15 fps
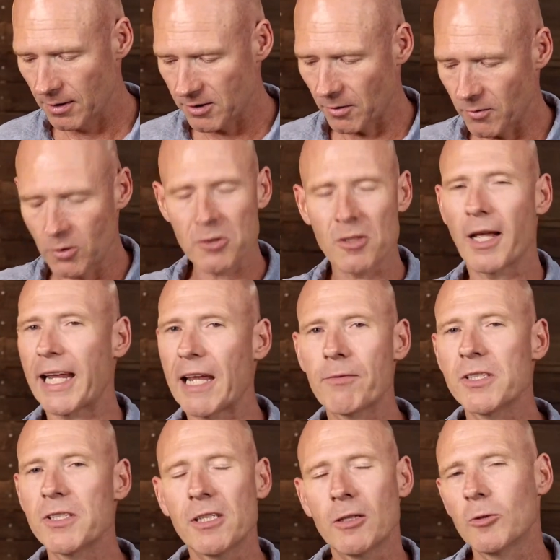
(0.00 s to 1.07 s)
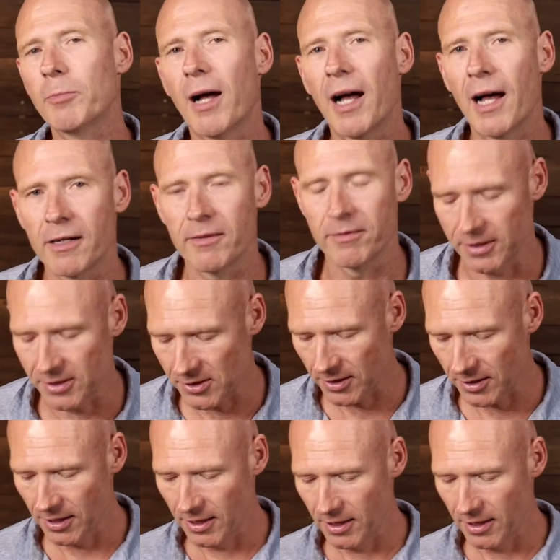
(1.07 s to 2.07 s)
And so, of course, like every single part of us,